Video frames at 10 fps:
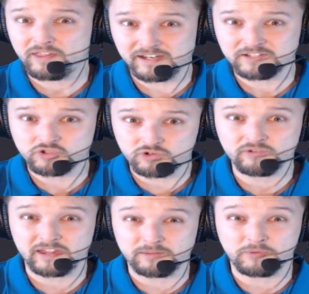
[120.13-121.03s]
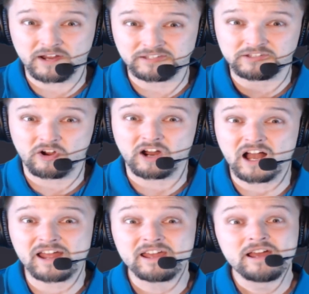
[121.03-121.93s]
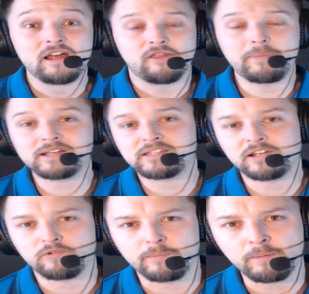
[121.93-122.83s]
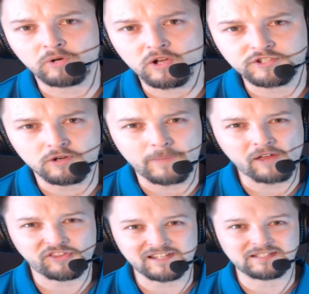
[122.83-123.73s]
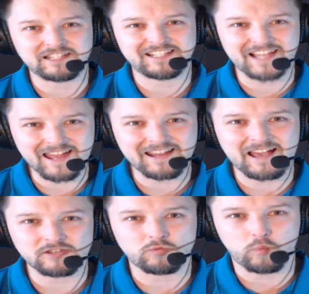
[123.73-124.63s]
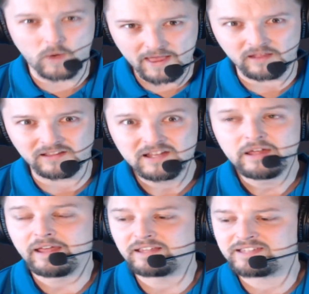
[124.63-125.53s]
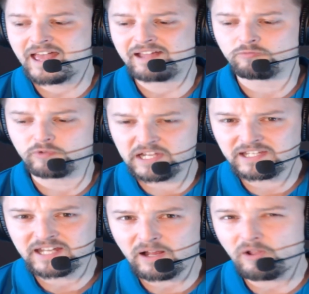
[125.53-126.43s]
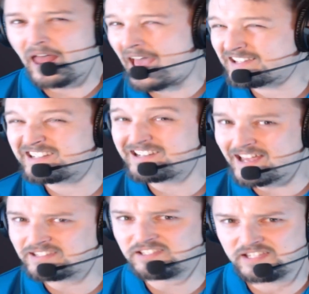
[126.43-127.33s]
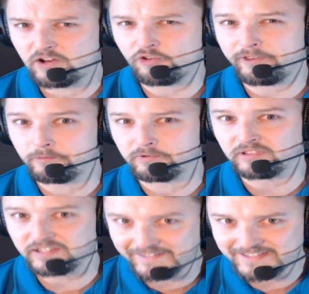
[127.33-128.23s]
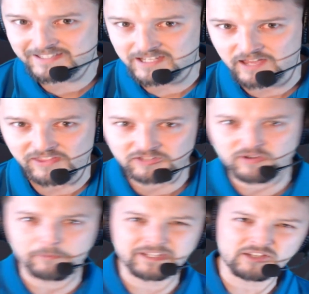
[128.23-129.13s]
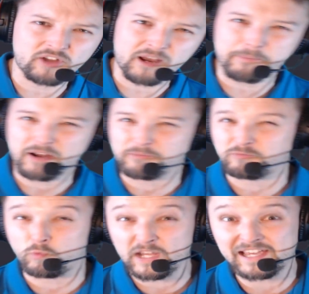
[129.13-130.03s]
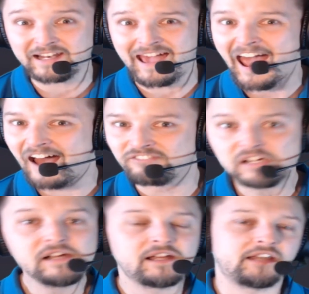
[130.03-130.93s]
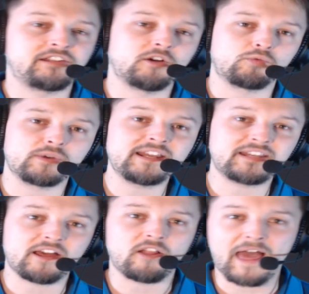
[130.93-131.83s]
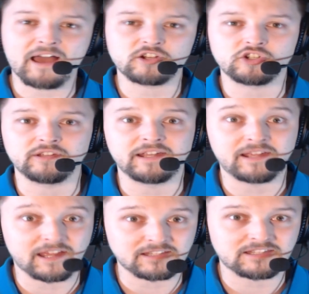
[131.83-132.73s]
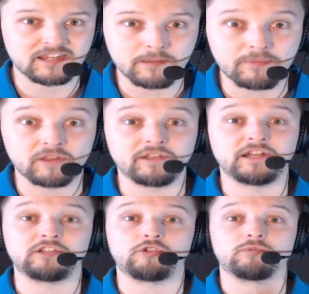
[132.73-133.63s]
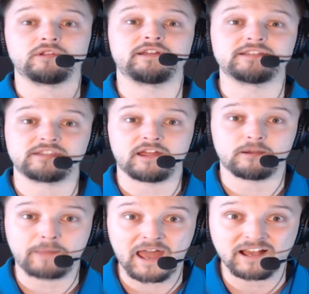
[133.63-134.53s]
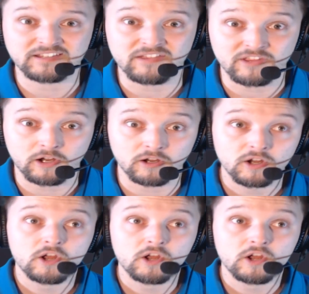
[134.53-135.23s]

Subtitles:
it is true that the prices are high, the biggest thing to remember also about this set as well is that retail hasn't necessarily released yet. That's right. We still got about a week and a half until retail actually gets the ability to release their packs and their